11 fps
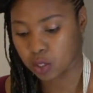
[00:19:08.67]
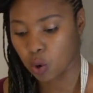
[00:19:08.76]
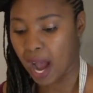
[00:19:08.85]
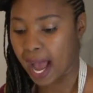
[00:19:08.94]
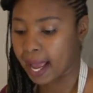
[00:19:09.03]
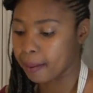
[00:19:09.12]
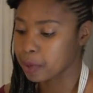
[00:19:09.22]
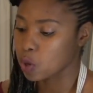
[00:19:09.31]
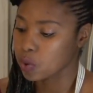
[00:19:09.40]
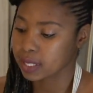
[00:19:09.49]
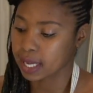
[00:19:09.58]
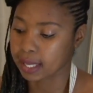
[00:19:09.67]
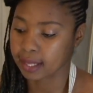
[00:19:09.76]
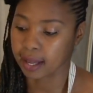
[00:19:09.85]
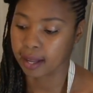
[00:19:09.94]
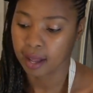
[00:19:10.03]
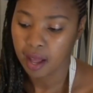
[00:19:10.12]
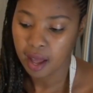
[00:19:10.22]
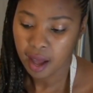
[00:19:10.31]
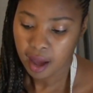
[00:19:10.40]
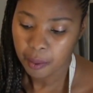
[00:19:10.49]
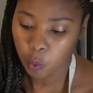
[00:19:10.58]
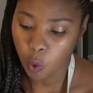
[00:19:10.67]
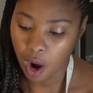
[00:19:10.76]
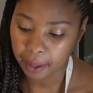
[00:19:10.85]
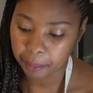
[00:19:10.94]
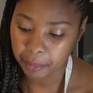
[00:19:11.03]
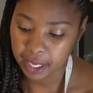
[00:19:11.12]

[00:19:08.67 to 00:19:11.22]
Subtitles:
So I am using the one